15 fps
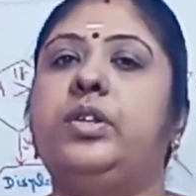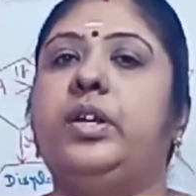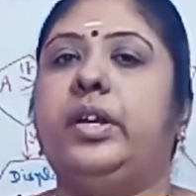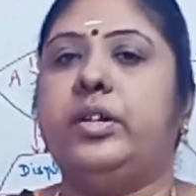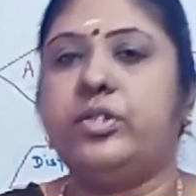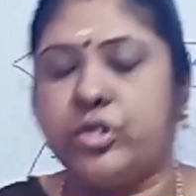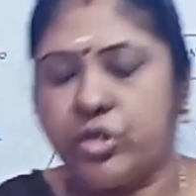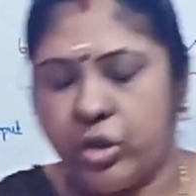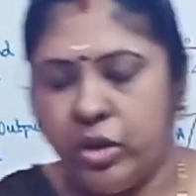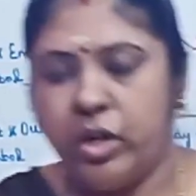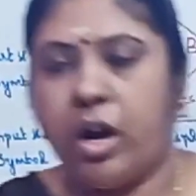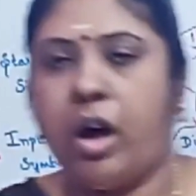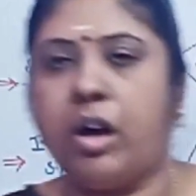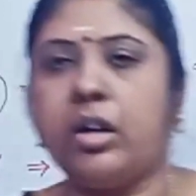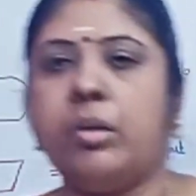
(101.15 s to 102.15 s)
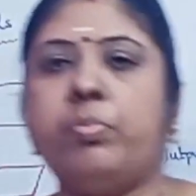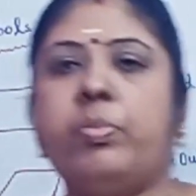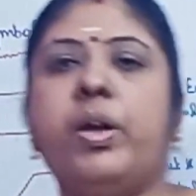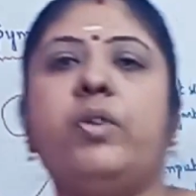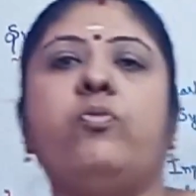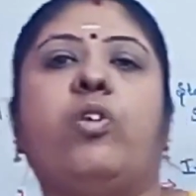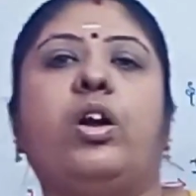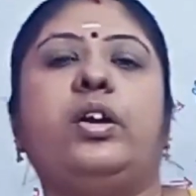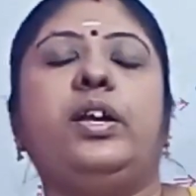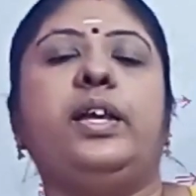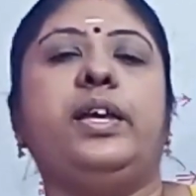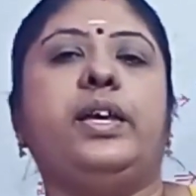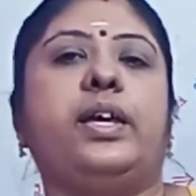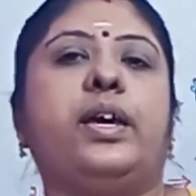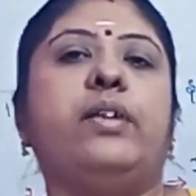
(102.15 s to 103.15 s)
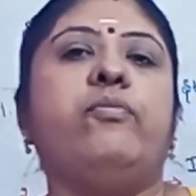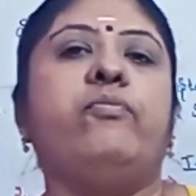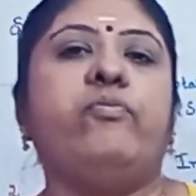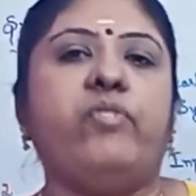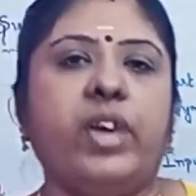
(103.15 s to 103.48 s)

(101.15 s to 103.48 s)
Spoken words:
it should occupy only a